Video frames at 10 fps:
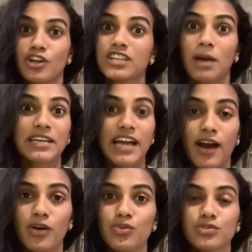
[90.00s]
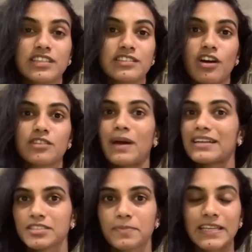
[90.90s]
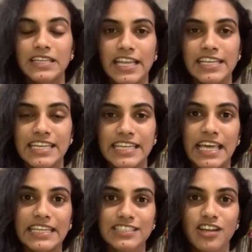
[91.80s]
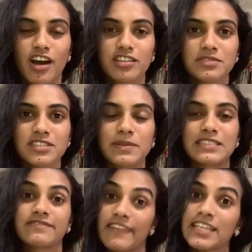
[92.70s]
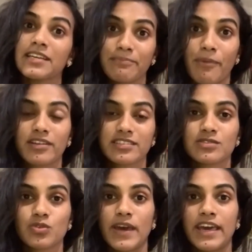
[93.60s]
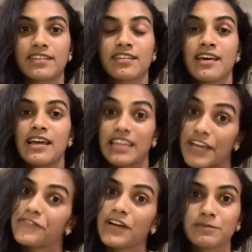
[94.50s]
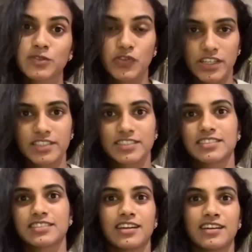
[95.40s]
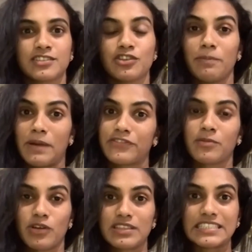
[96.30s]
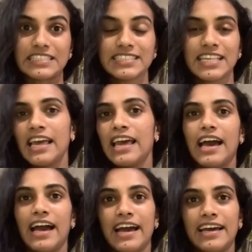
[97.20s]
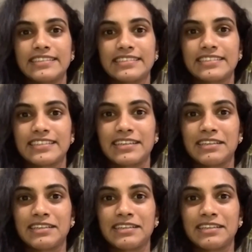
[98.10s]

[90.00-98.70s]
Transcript: not coming out and not participating in any tournament. But it's very important where life comes first, apart from all these. And